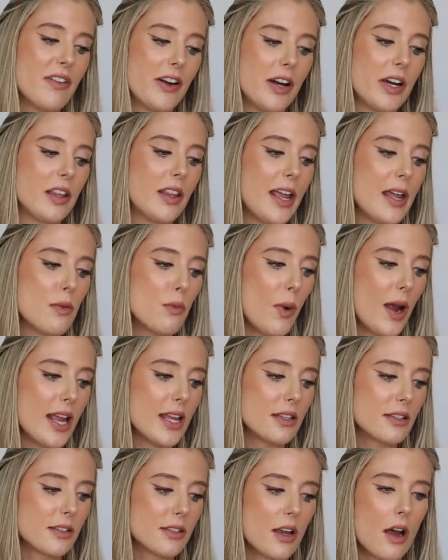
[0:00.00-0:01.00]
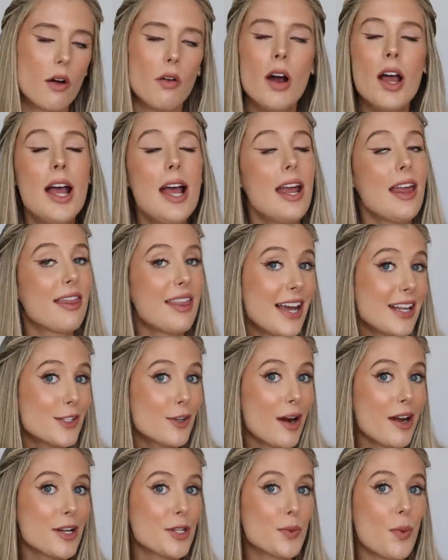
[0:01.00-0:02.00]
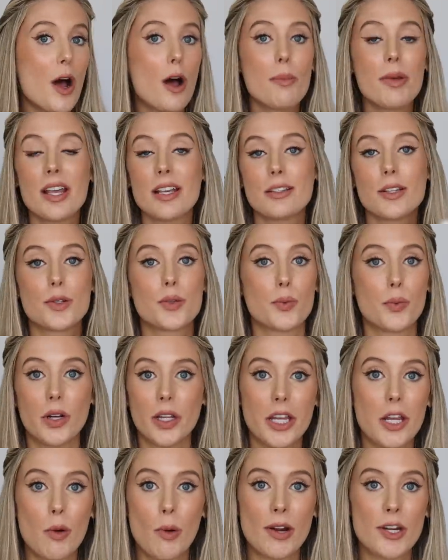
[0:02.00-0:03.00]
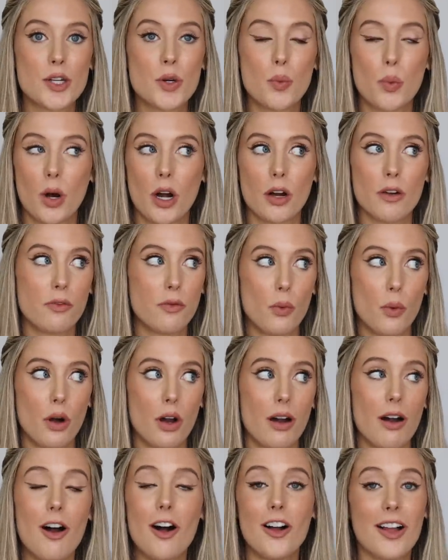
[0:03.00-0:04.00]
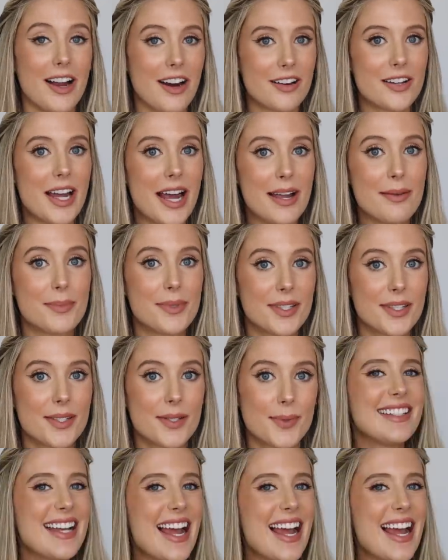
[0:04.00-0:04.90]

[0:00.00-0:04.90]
very lightweight. So that's great as well because it's really going to work for all hair types.